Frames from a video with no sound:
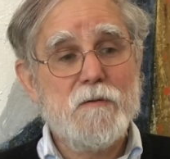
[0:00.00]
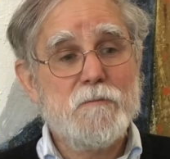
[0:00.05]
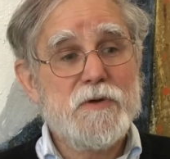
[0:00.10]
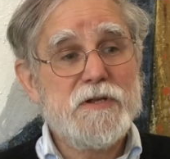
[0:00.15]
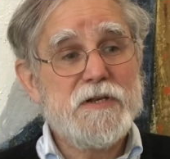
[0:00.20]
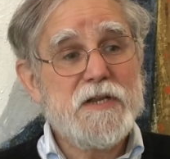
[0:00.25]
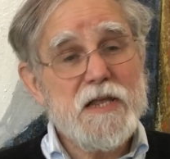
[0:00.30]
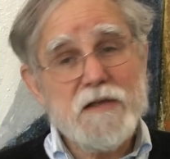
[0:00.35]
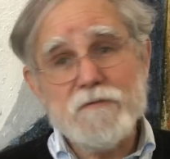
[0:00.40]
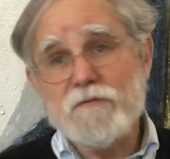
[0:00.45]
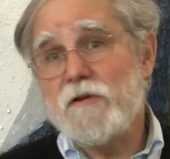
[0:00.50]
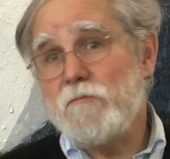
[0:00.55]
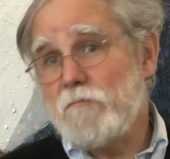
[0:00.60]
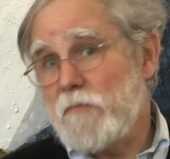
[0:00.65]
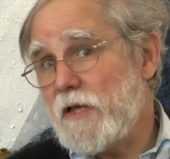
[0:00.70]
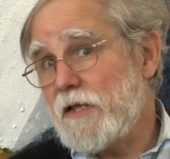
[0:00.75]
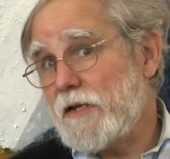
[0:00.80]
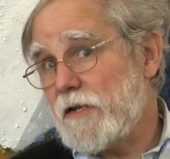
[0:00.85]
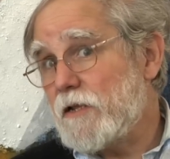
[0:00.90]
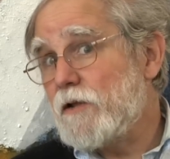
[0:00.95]
But even
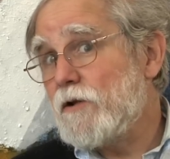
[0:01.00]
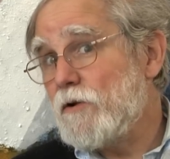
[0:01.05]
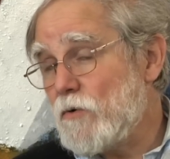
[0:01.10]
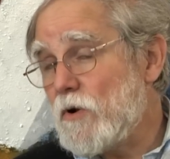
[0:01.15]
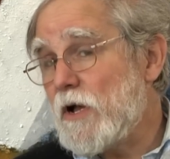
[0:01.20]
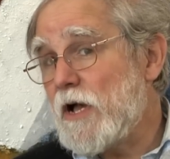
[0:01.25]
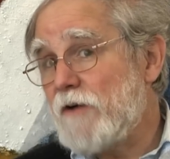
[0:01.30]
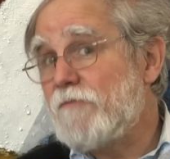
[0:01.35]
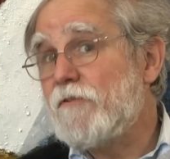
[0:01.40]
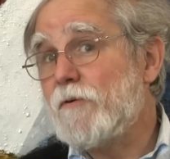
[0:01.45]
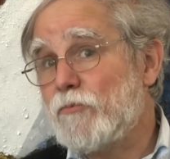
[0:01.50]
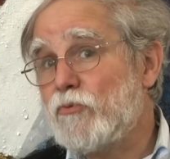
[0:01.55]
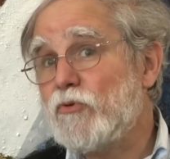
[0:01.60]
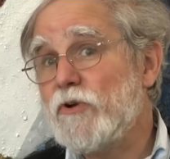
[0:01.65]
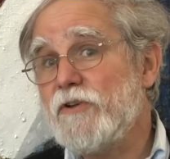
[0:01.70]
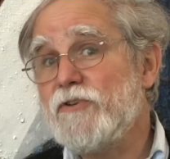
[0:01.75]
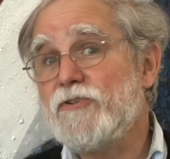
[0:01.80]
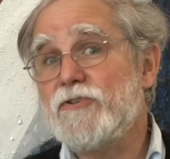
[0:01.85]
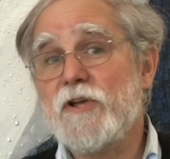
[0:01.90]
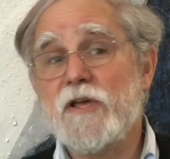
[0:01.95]
many who have
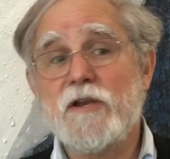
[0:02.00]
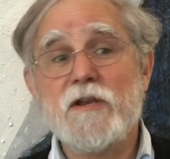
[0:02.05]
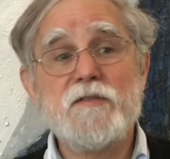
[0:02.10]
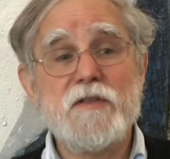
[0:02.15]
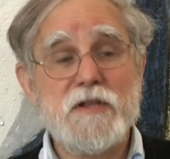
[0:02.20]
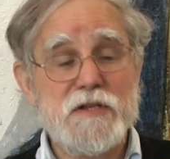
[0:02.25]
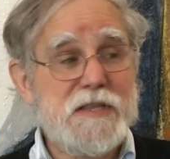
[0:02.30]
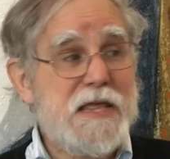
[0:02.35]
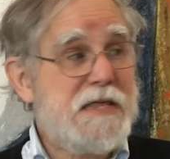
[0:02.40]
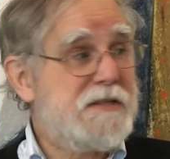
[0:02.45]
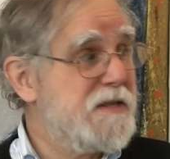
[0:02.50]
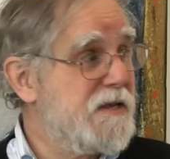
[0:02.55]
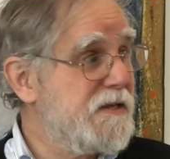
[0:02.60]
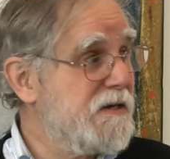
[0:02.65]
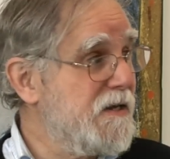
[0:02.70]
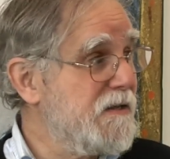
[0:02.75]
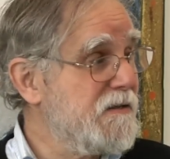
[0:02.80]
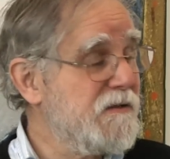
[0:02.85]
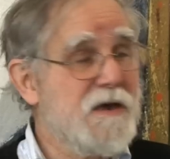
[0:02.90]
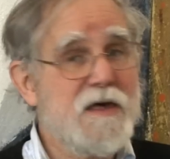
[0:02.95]
appreciated that they need
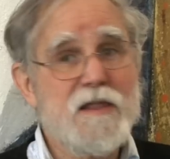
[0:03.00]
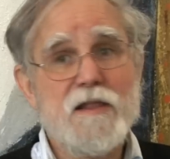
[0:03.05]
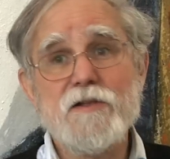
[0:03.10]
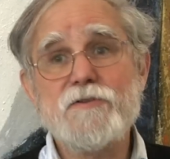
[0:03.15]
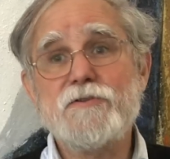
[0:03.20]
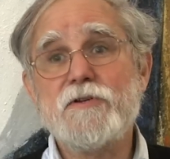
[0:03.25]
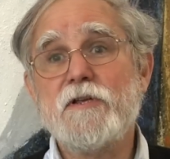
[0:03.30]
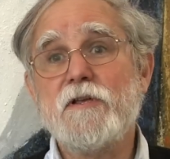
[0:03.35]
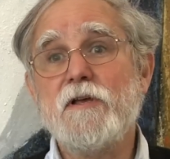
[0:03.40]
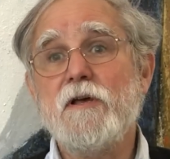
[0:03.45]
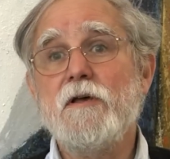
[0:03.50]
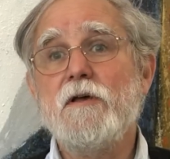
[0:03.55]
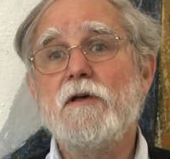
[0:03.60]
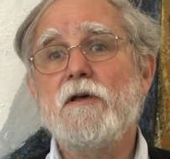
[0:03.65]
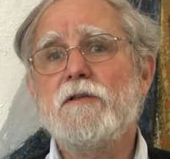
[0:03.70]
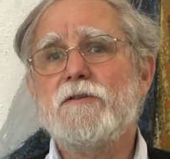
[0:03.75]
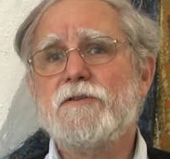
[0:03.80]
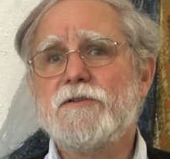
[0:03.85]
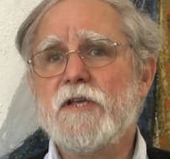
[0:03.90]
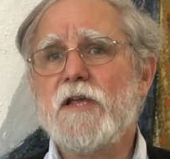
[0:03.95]
ontology
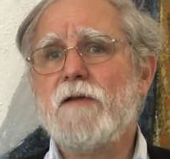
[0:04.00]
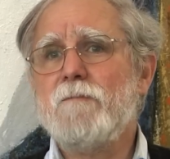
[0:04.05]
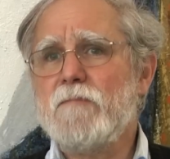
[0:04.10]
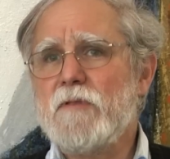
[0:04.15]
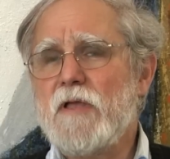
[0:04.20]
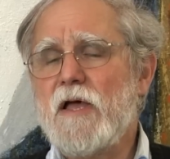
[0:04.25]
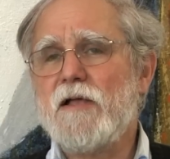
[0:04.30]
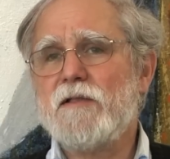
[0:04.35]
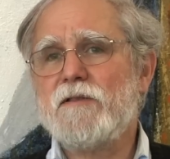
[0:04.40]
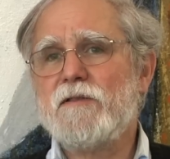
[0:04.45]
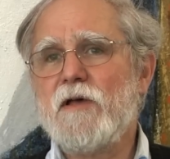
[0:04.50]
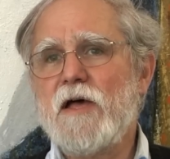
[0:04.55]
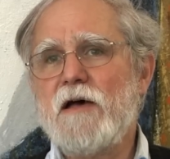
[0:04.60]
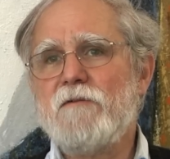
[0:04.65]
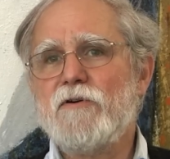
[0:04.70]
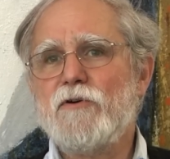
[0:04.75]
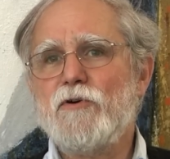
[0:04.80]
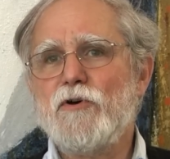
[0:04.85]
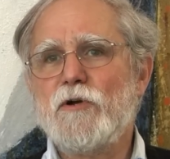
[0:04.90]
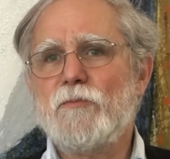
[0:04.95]
seem not to
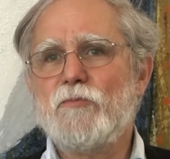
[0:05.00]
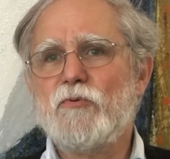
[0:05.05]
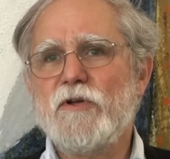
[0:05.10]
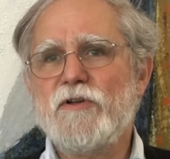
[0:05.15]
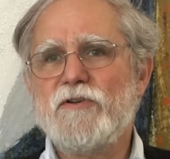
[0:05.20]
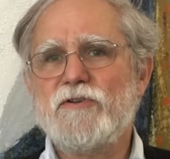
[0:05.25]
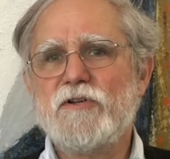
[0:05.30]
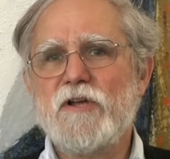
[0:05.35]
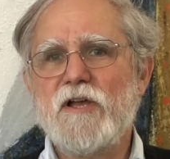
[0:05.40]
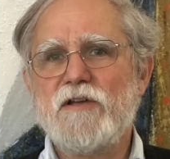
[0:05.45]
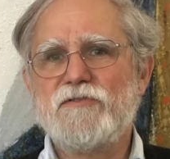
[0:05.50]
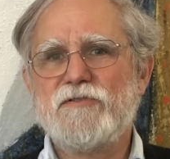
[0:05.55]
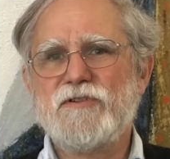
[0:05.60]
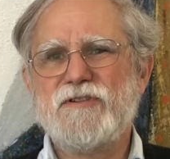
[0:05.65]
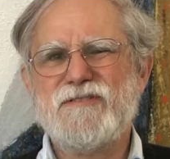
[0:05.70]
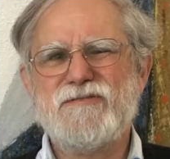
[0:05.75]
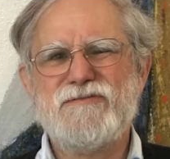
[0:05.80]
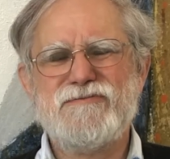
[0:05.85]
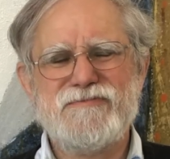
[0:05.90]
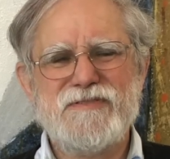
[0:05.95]
have a good
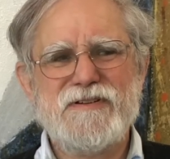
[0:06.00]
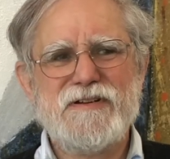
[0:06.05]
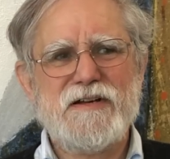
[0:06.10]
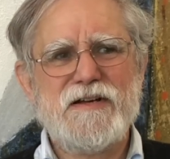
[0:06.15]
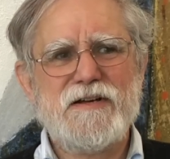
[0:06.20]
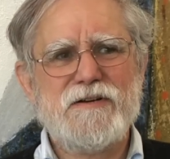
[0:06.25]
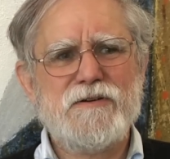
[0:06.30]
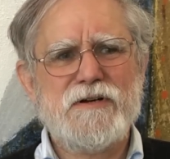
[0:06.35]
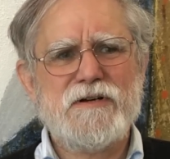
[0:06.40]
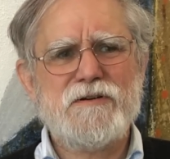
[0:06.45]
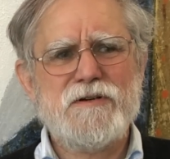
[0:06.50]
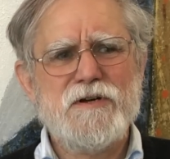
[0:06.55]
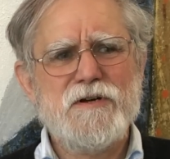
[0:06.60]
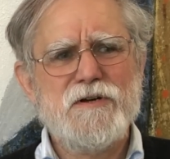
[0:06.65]
appreciation of uh,